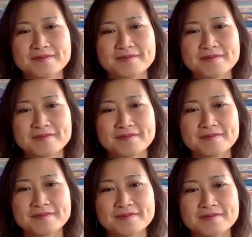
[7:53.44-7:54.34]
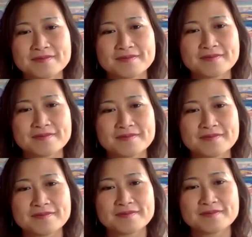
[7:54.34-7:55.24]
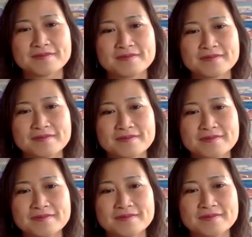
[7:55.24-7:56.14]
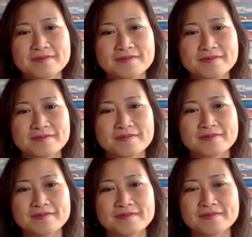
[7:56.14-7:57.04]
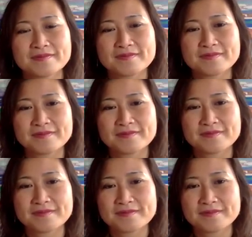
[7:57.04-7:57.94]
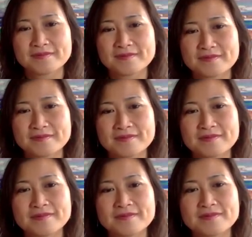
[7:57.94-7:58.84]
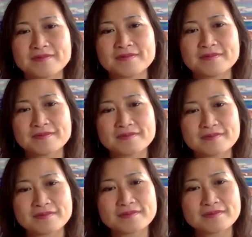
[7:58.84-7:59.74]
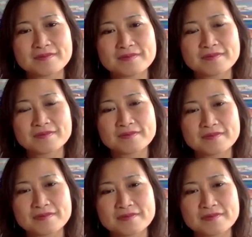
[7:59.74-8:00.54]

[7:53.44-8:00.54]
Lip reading: [no speech]